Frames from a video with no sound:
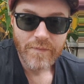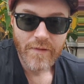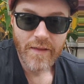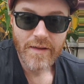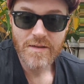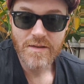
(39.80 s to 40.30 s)

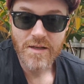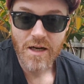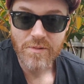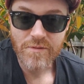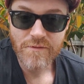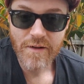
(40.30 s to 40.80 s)
Now that's a
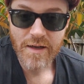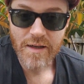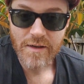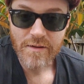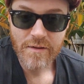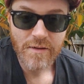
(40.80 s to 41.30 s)
type of
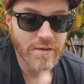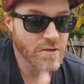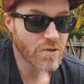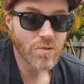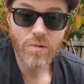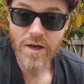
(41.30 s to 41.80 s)
fungi. It's
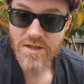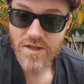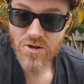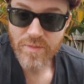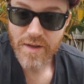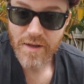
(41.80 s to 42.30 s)
called
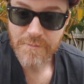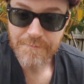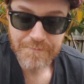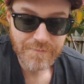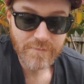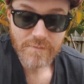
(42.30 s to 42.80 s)
rhizobia
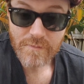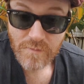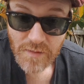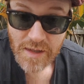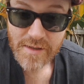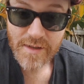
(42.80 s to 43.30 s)

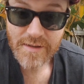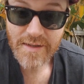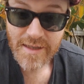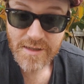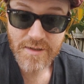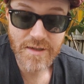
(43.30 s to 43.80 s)
and it
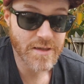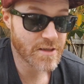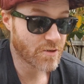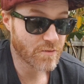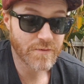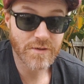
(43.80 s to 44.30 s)
attaches
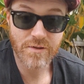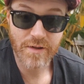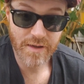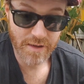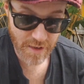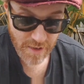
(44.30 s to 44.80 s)
itself to
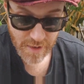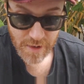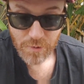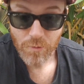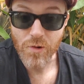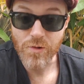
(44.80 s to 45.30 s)
the
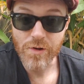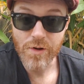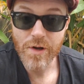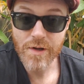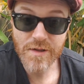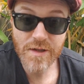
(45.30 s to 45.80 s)
root
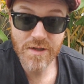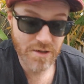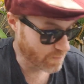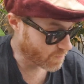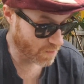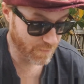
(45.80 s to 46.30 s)

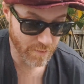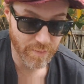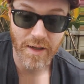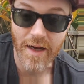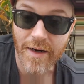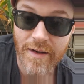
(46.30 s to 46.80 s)
system of the
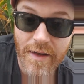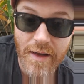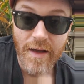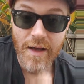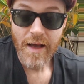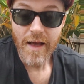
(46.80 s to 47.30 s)
plant
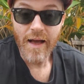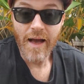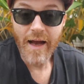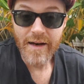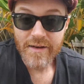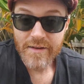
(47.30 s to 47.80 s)

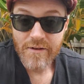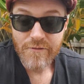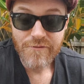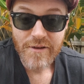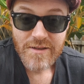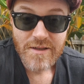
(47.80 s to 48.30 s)
and it
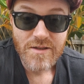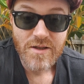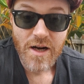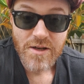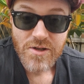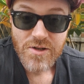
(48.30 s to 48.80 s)
fixes
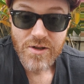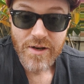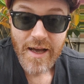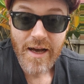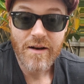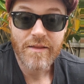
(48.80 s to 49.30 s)
nitrogen
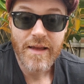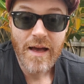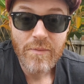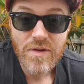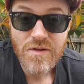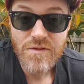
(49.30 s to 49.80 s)
out of the
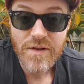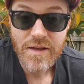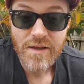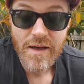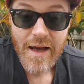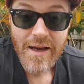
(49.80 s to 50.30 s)

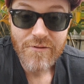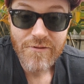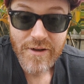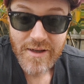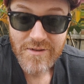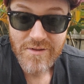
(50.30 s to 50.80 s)
atmosphere and
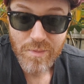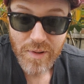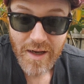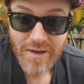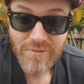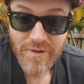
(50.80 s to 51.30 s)
feeds the
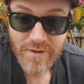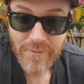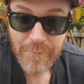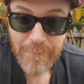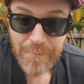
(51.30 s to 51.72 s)
plant with it.